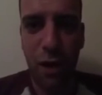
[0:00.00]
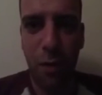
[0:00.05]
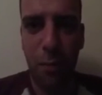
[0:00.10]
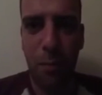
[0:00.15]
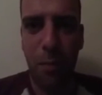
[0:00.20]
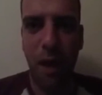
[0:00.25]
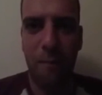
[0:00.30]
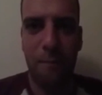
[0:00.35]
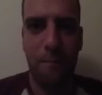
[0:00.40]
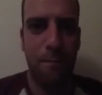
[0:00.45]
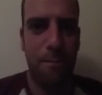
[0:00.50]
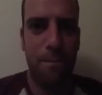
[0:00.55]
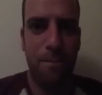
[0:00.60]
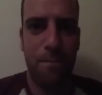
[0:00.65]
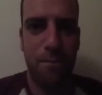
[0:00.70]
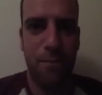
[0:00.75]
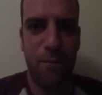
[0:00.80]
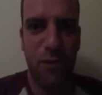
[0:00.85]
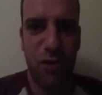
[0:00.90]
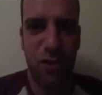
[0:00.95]
on my...
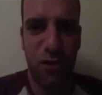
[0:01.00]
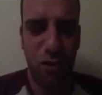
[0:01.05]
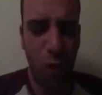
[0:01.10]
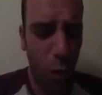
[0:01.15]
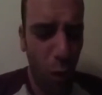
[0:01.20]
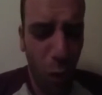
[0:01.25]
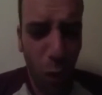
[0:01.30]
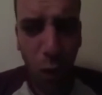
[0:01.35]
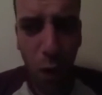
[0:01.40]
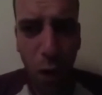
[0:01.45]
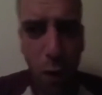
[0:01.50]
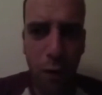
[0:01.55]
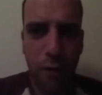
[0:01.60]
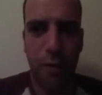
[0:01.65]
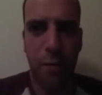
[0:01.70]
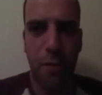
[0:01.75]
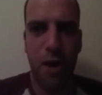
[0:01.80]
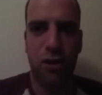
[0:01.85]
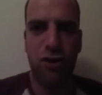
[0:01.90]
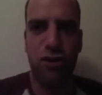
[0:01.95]
all over
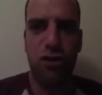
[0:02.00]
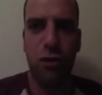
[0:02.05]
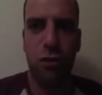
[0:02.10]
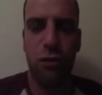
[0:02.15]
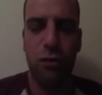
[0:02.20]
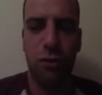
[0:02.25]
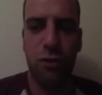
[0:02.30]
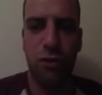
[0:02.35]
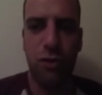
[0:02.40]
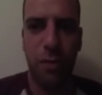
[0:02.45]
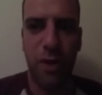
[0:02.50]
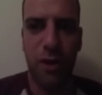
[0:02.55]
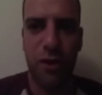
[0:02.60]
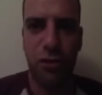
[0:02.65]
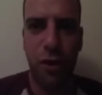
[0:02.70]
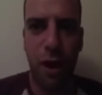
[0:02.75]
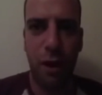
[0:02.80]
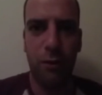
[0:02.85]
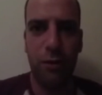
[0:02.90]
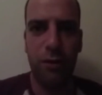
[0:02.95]
my shoes and my
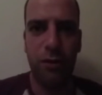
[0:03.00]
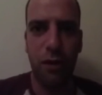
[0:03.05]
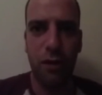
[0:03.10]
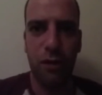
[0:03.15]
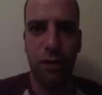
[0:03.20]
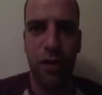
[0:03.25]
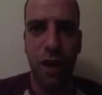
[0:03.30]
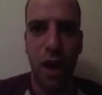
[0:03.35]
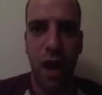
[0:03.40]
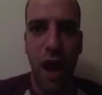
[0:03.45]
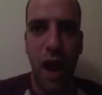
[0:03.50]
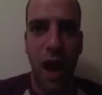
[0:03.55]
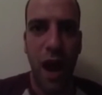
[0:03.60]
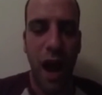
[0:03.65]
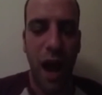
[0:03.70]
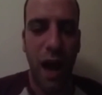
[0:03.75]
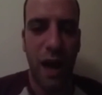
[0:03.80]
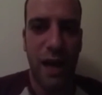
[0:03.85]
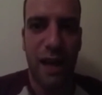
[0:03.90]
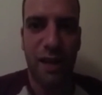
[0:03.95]
trousers.
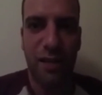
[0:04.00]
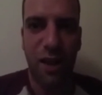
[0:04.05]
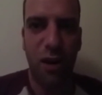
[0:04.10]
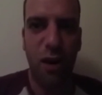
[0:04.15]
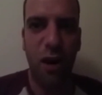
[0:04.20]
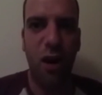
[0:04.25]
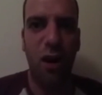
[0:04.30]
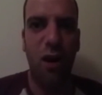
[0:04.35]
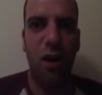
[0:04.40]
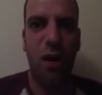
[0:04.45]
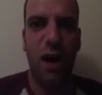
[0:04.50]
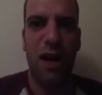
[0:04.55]
And he said, oh,